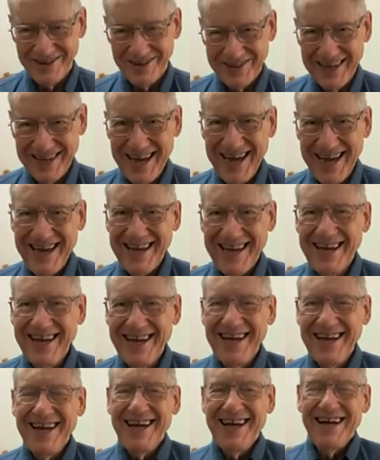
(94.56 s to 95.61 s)
okay,
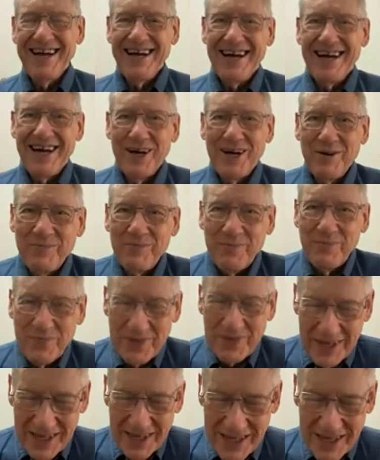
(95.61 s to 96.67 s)
um,
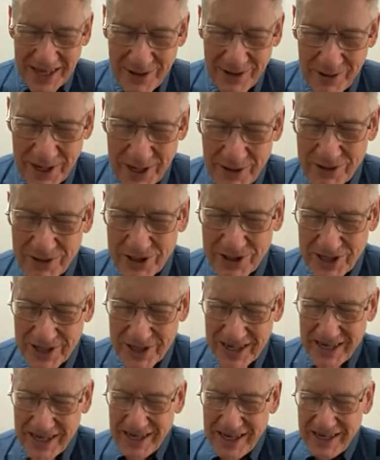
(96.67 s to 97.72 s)
it was
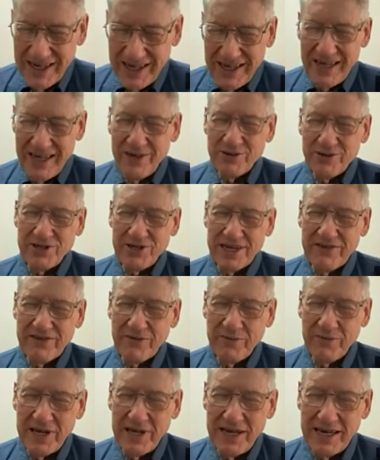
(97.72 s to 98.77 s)
interesting
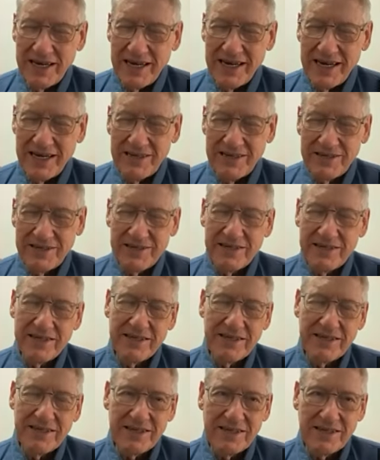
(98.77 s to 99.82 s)
for me. I
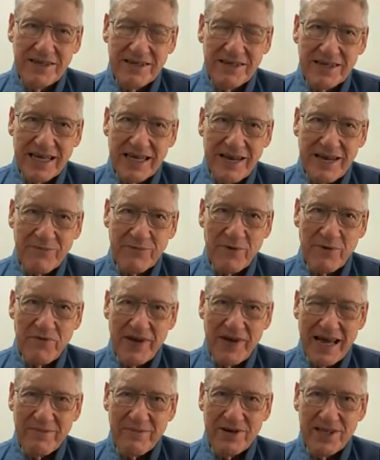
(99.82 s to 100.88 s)
came from a
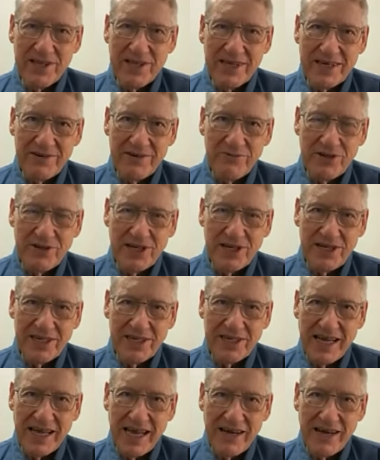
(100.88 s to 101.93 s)
family that really
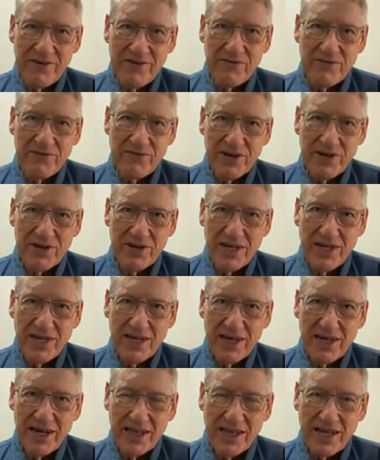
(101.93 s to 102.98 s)
didn't have
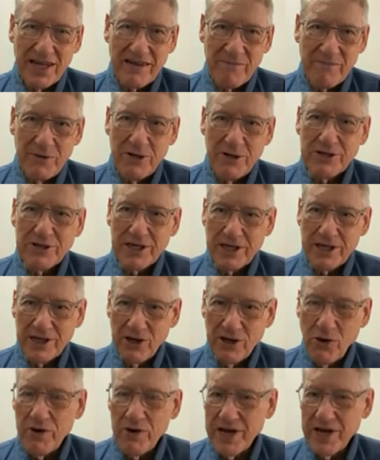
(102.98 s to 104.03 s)
a lot of music
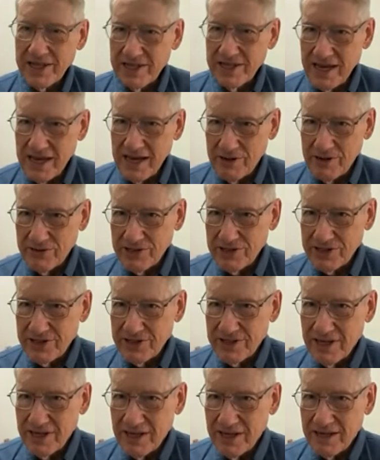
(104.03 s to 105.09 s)
going in the
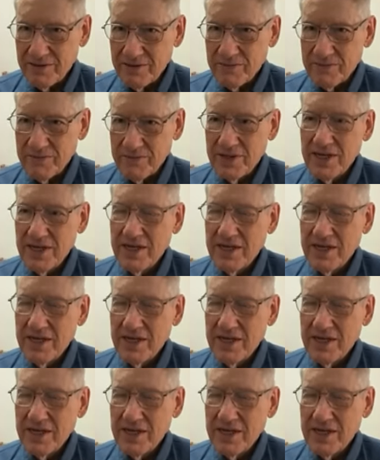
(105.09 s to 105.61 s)
house. Um,